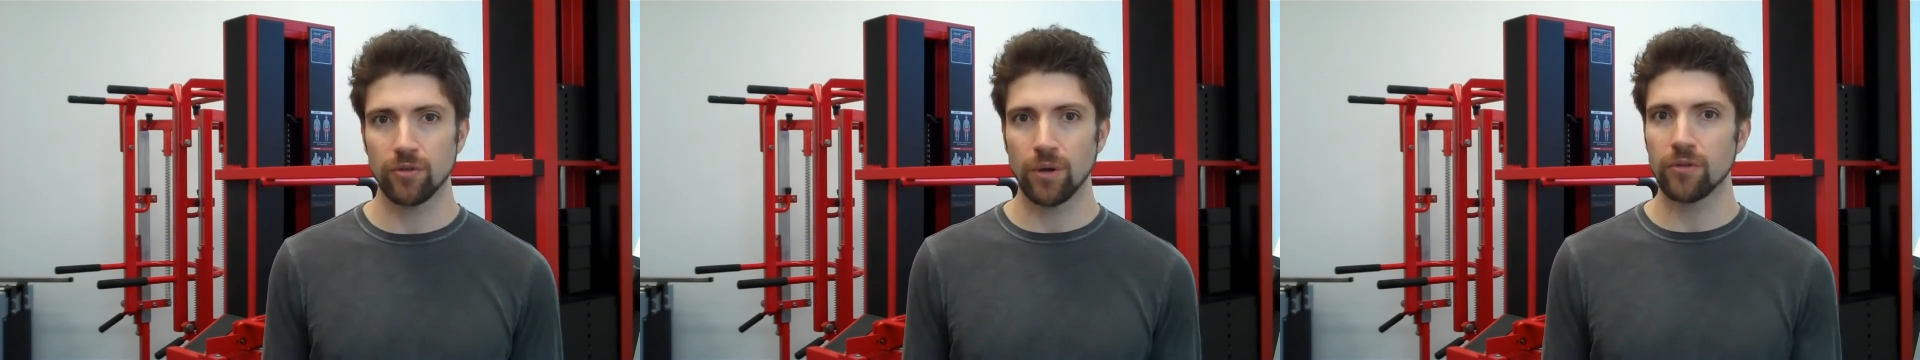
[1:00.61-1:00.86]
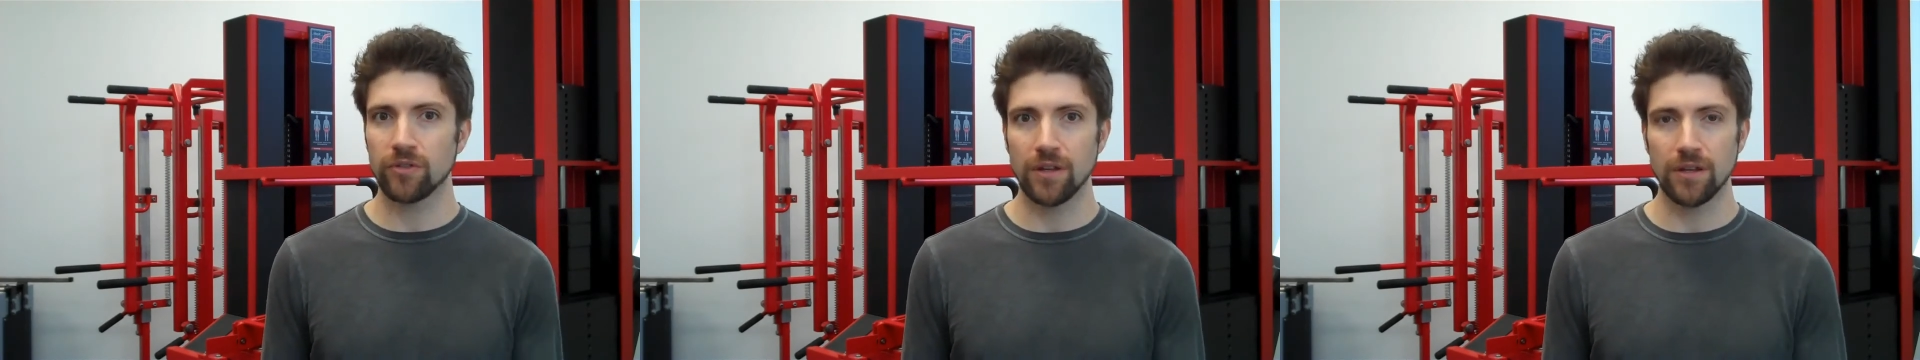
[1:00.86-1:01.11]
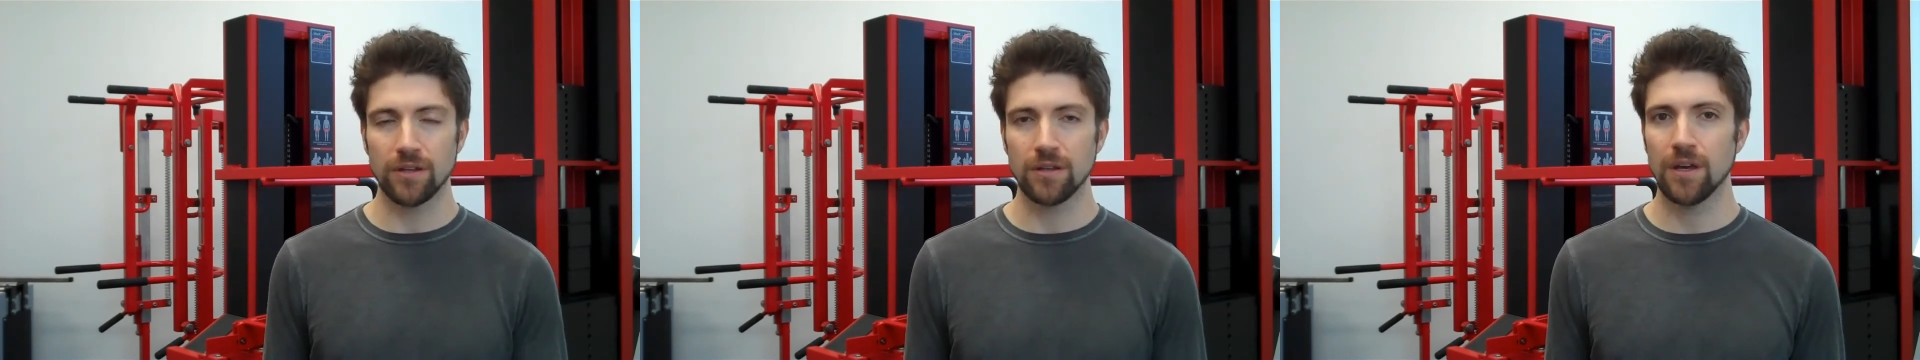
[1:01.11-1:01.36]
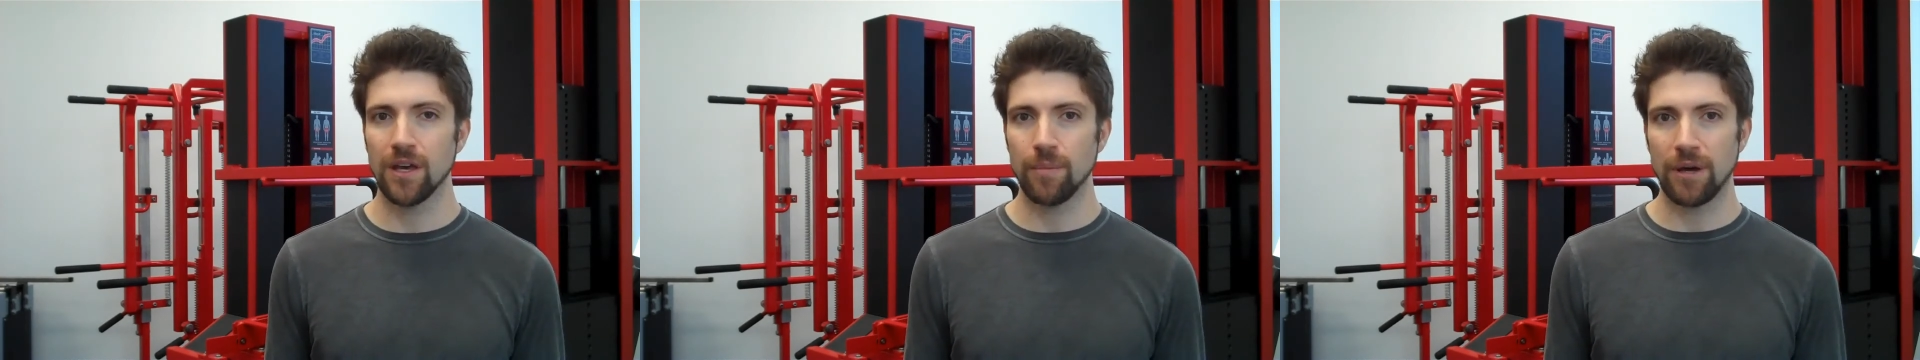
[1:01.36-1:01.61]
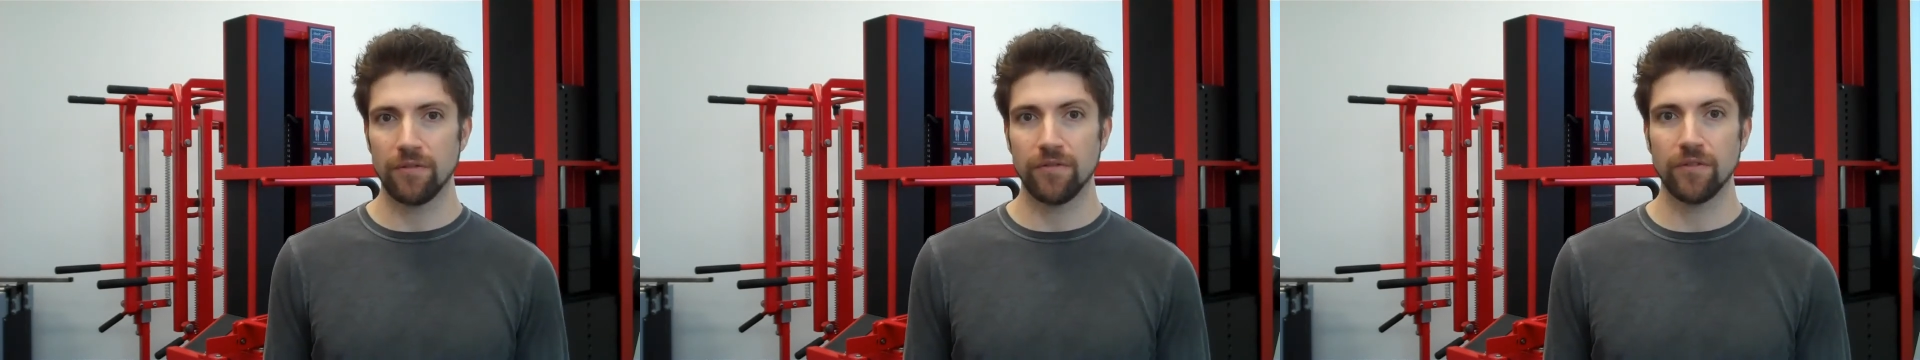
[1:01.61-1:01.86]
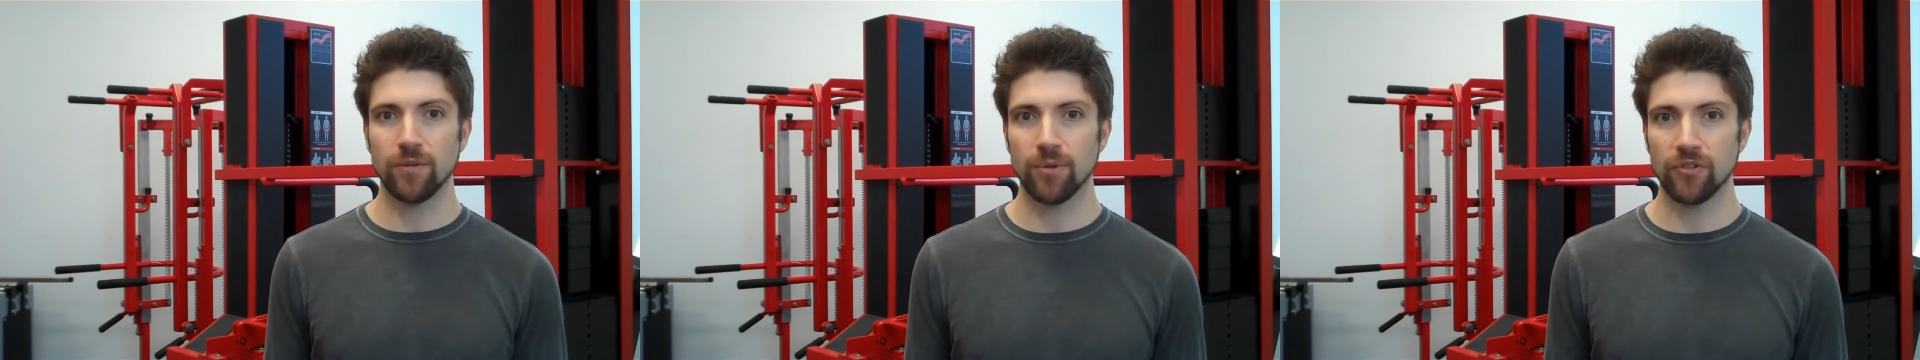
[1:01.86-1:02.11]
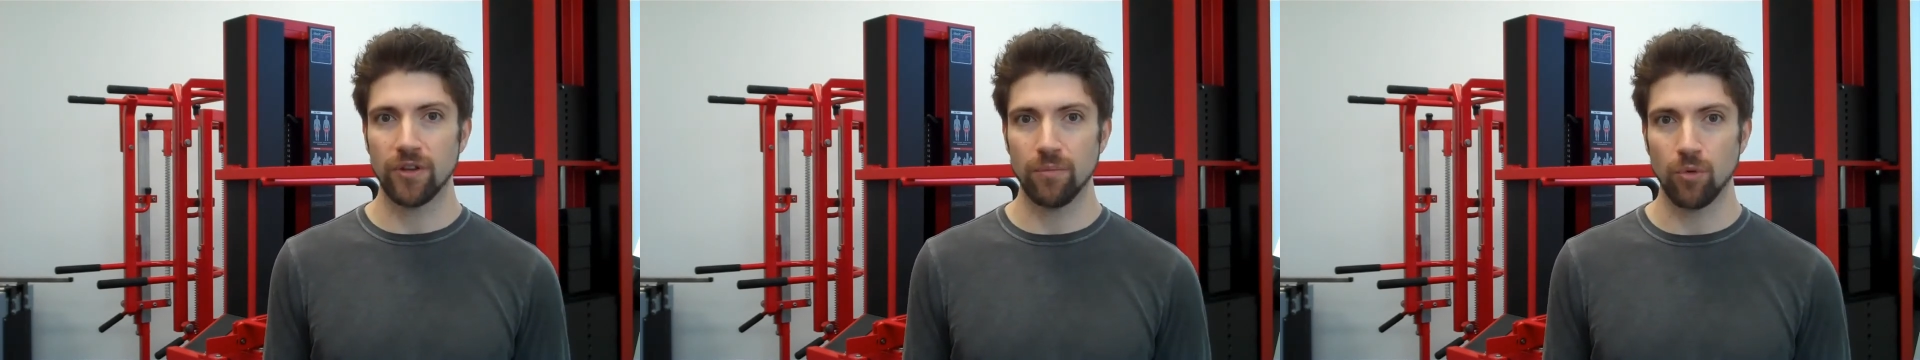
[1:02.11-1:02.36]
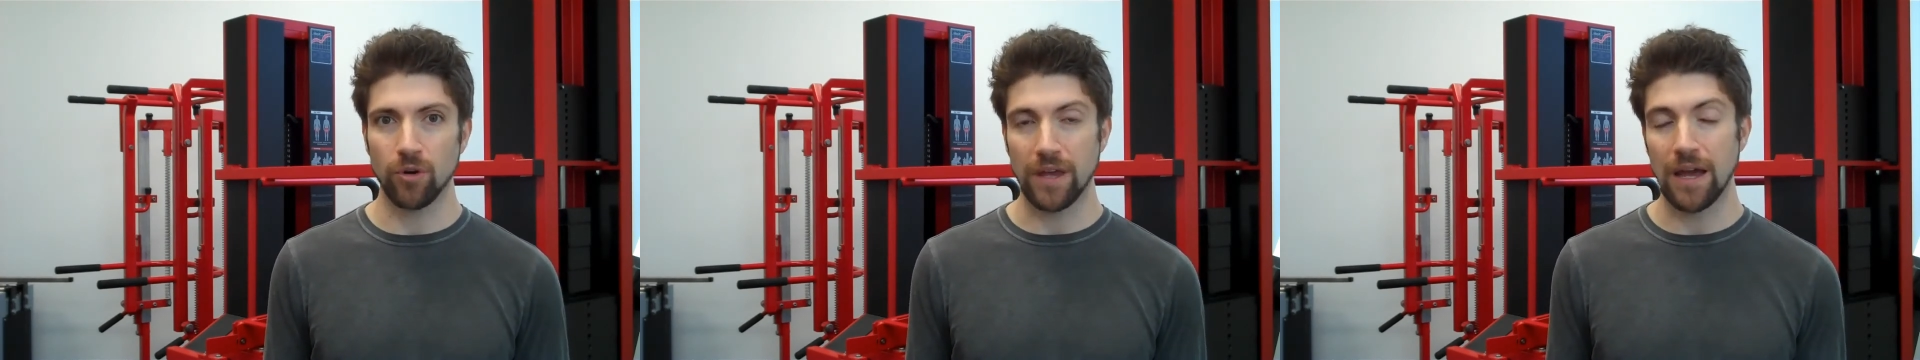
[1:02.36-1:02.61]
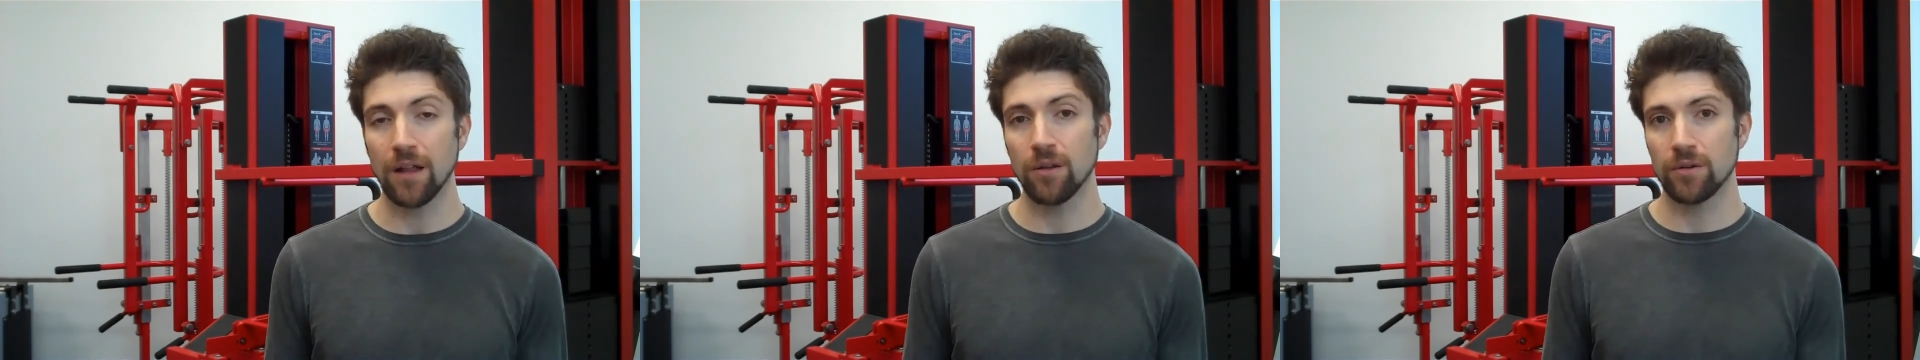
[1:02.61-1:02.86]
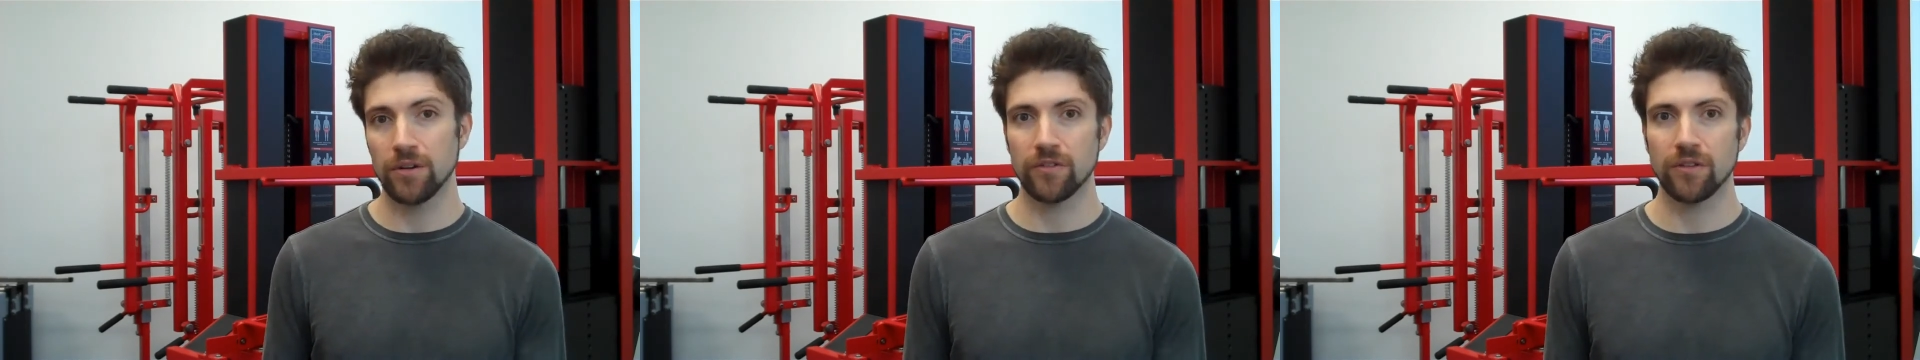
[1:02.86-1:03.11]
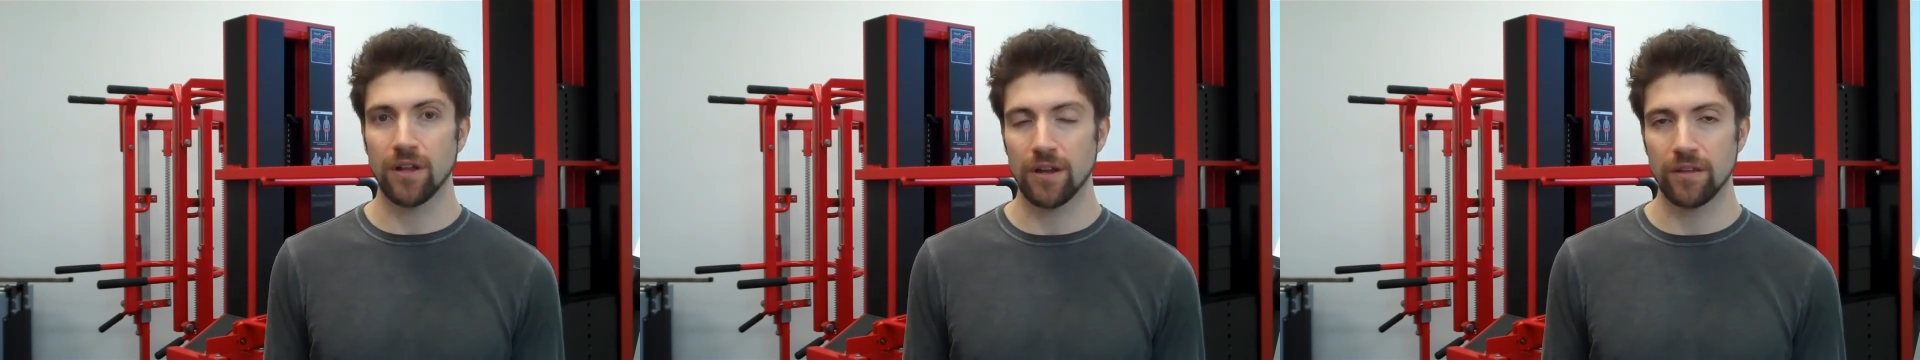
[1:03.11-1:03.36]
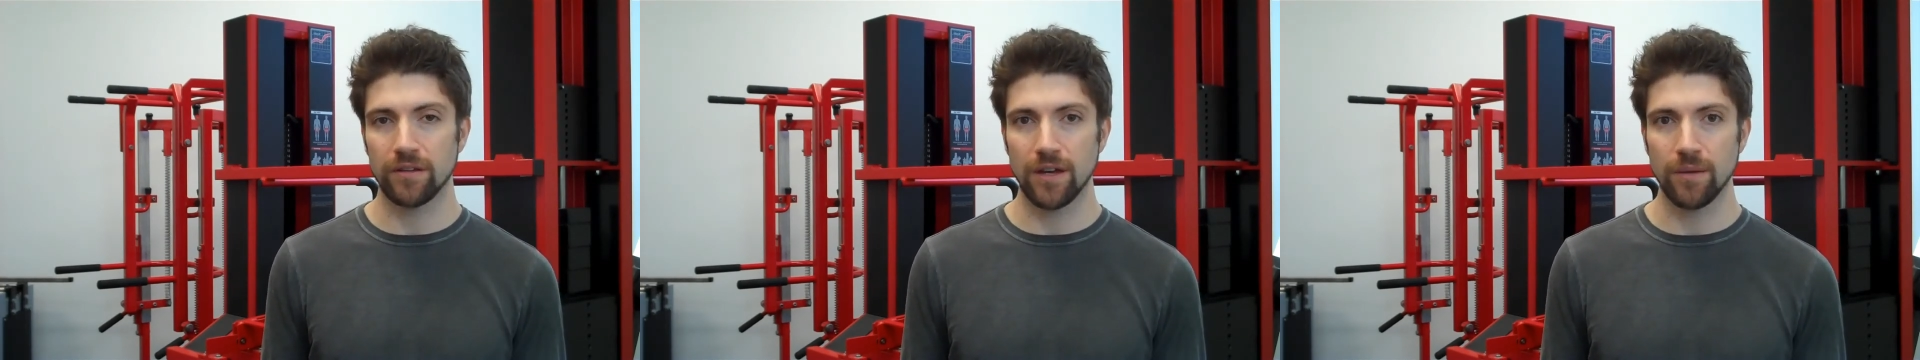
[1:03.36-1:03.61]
So I was getting about 50% more calories a lot of the